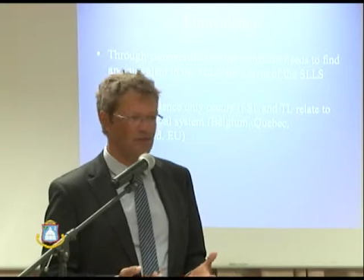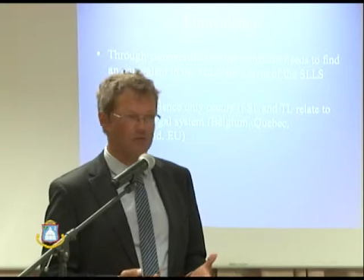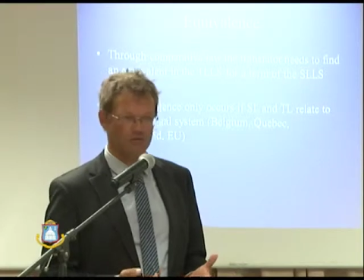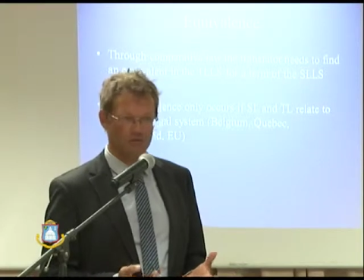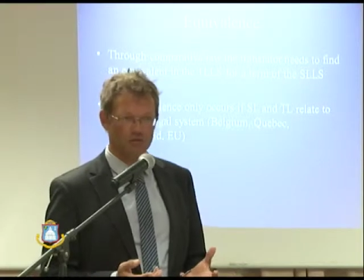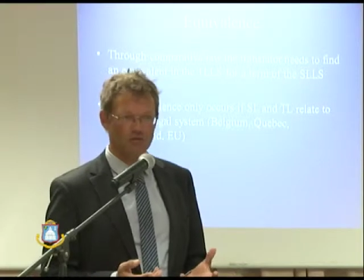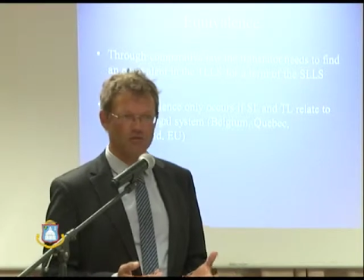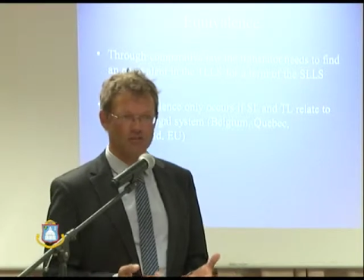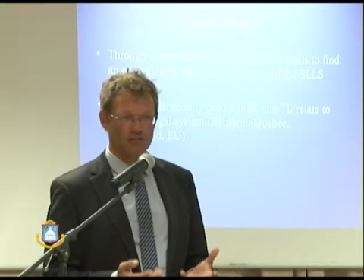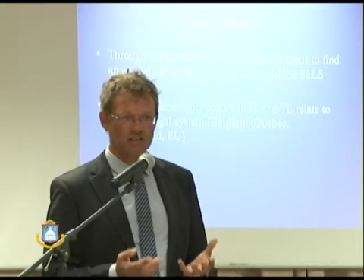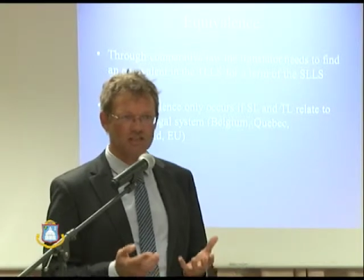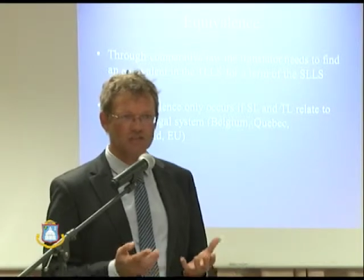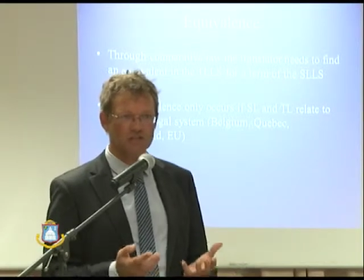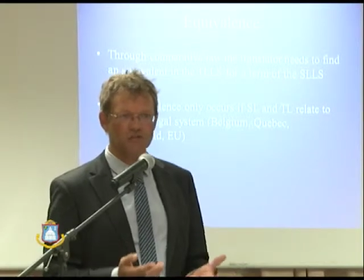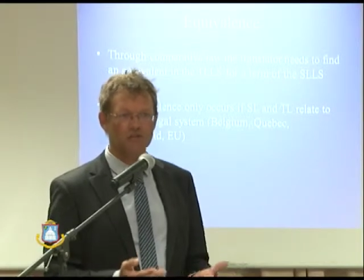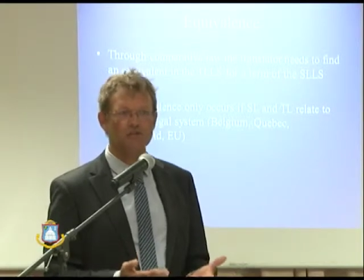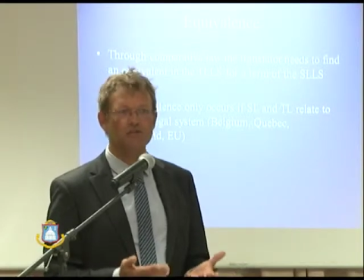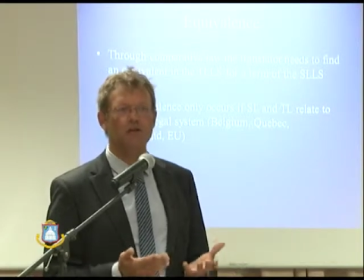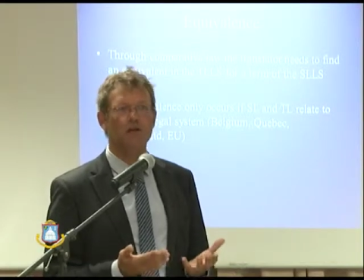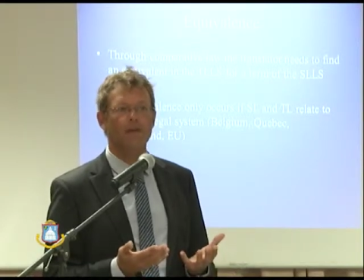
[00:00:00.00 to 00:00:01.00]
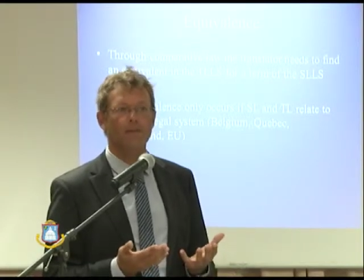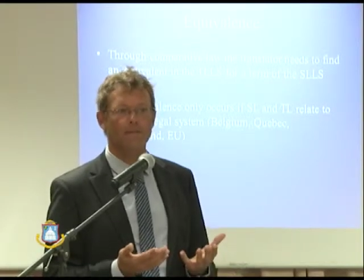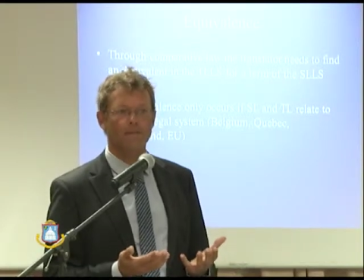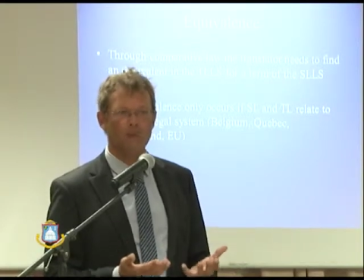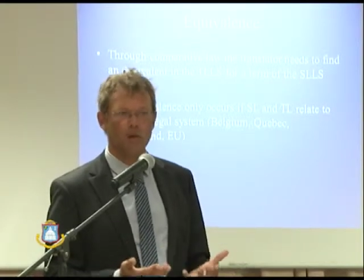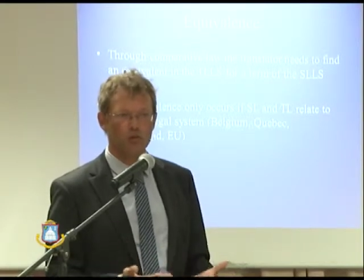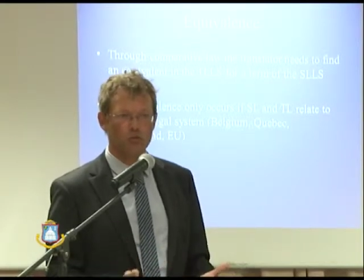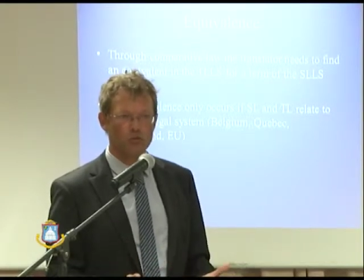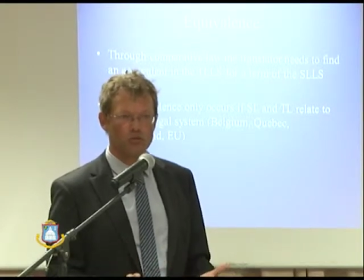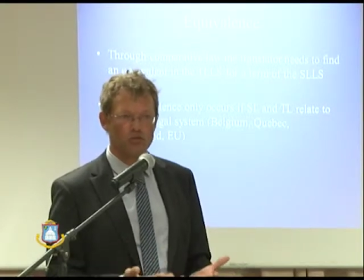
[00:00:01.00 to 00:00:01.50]
because it looks
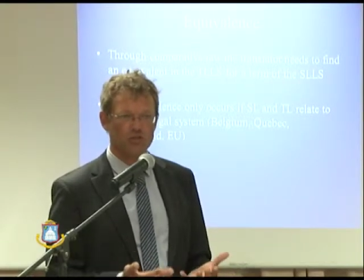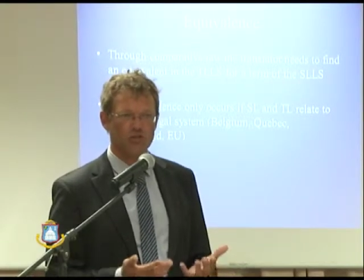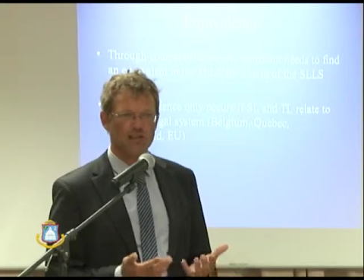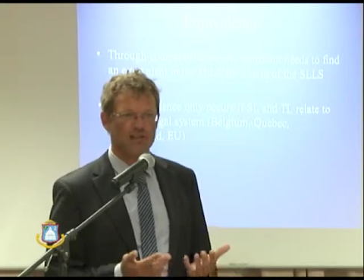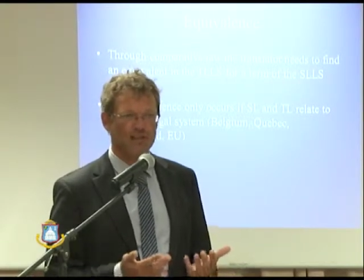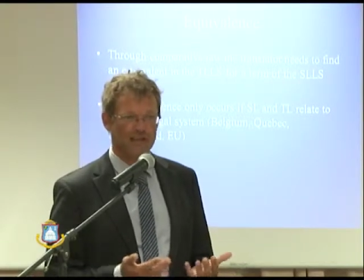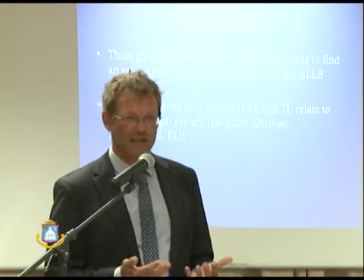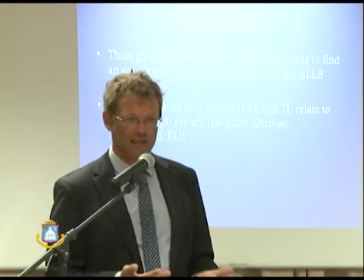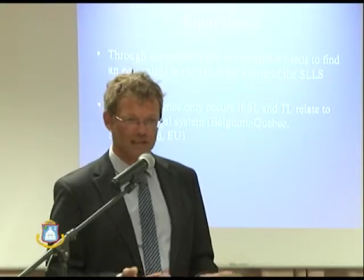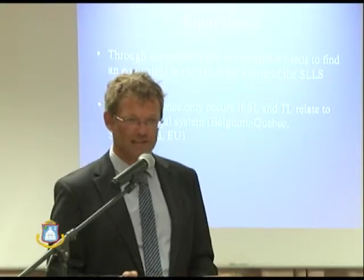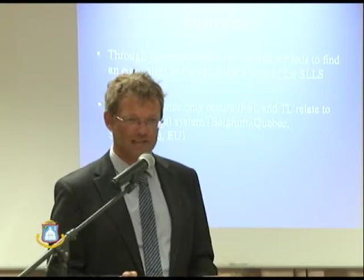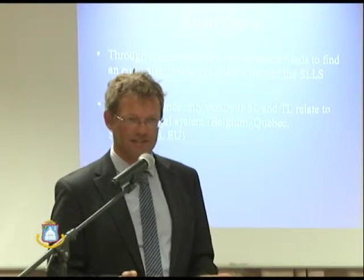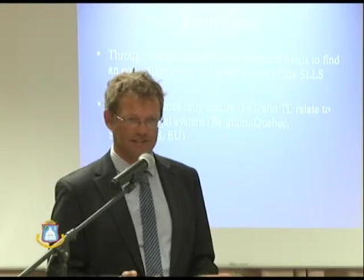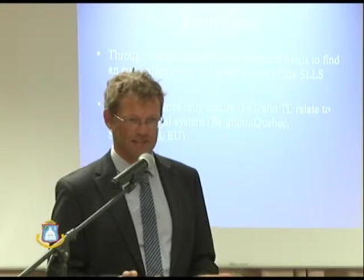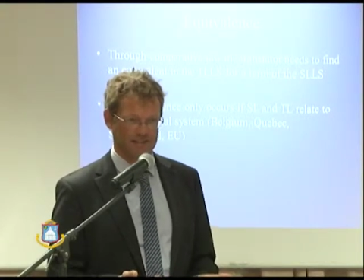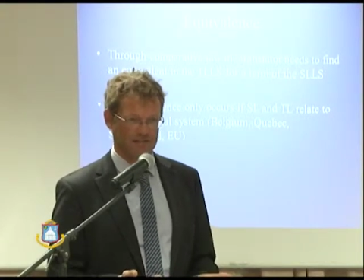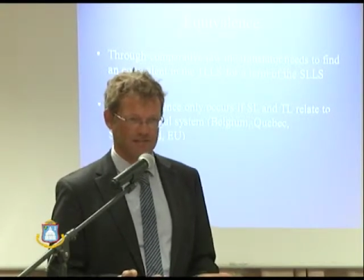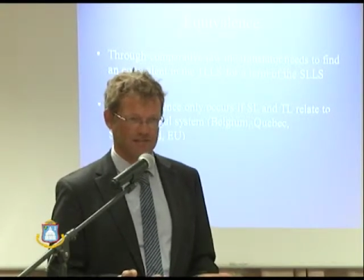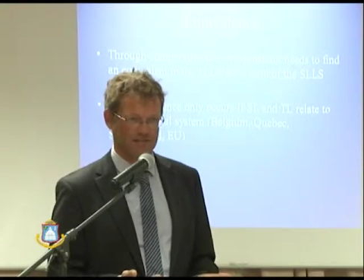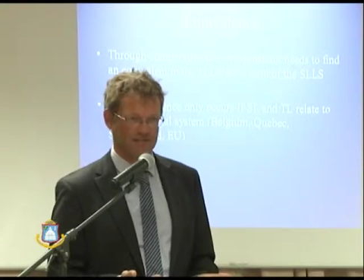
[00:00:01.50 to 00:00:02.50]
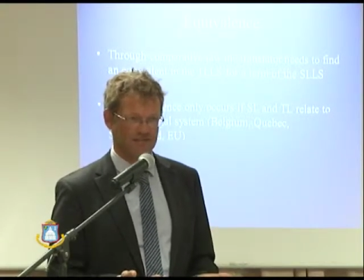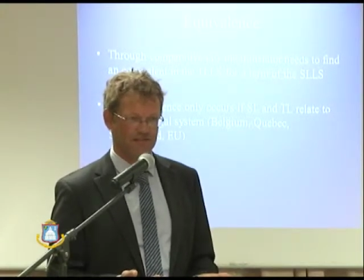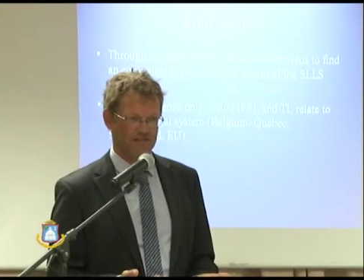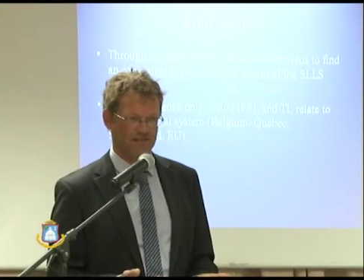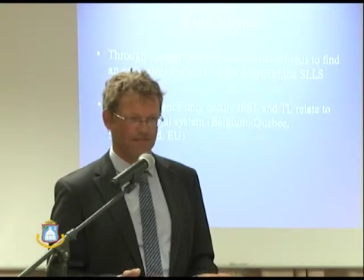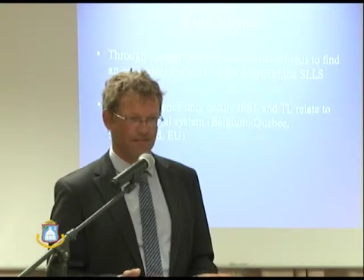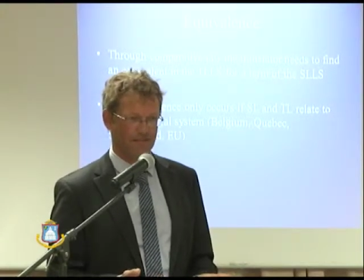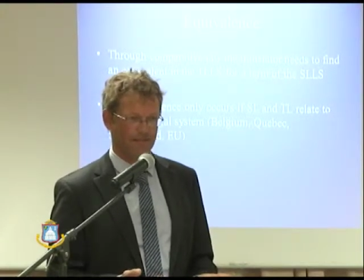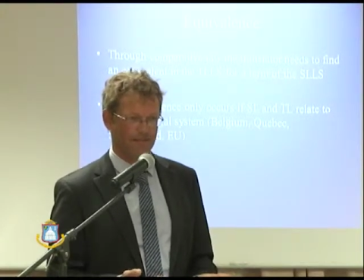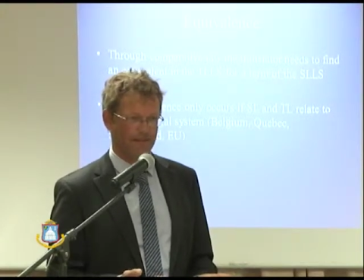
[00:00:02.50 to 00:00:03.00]
most like it.
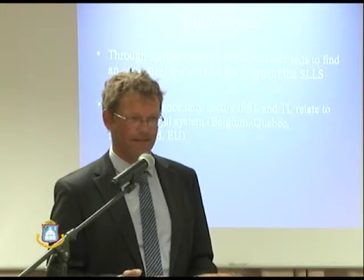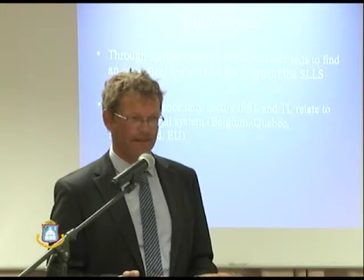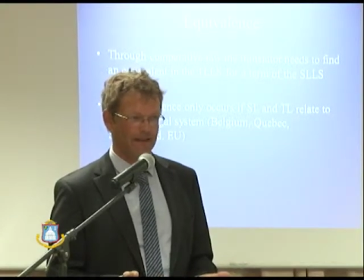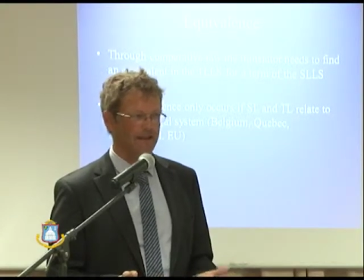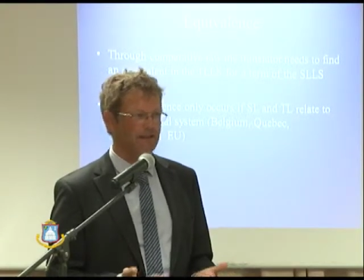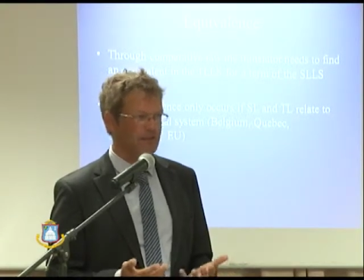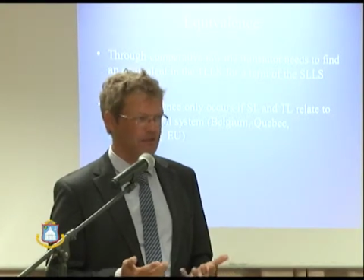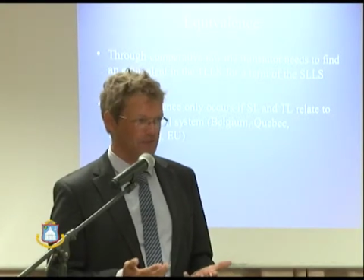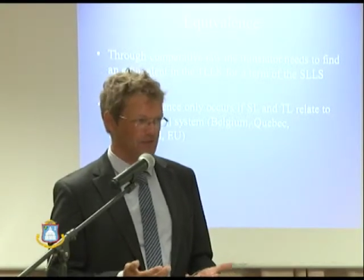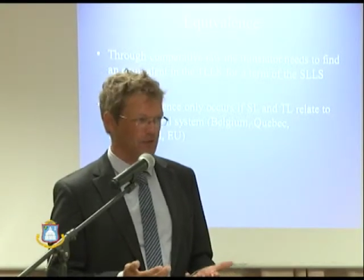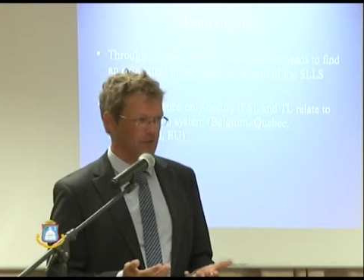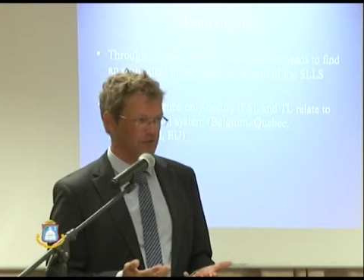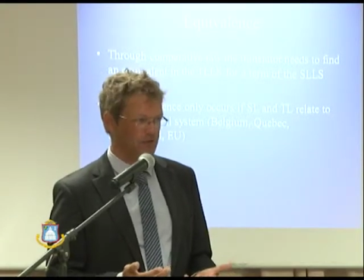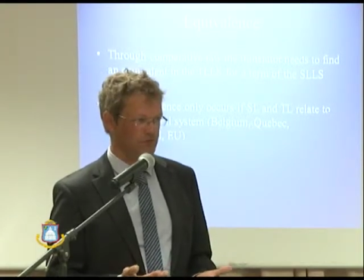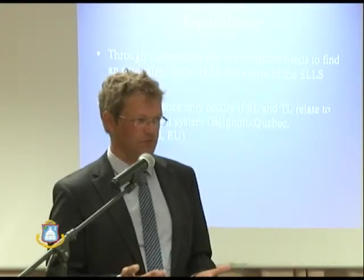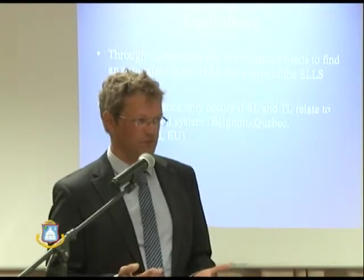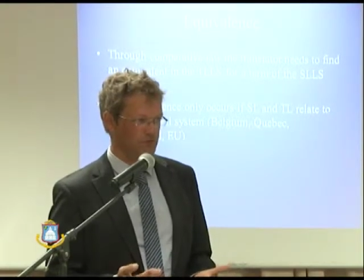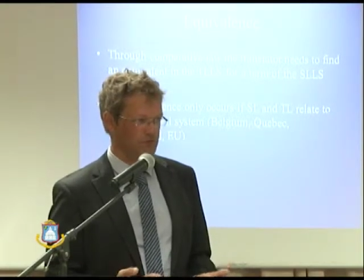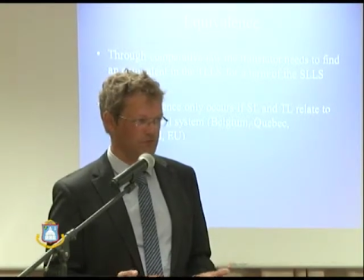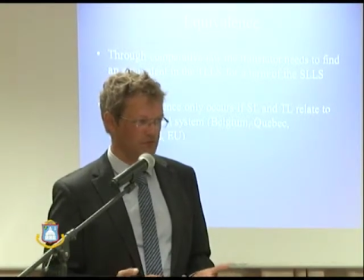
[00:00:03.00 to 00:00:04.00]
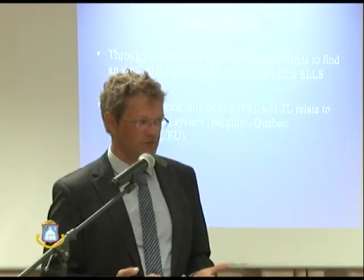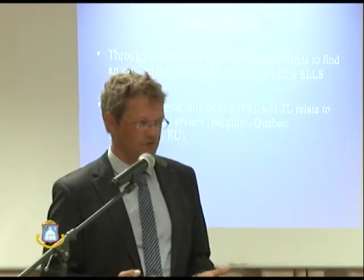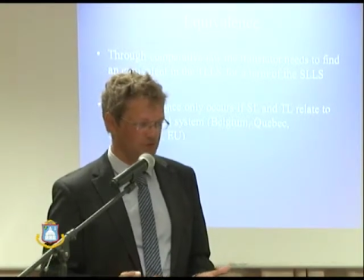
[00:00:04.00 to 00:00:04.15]
And that's why you use that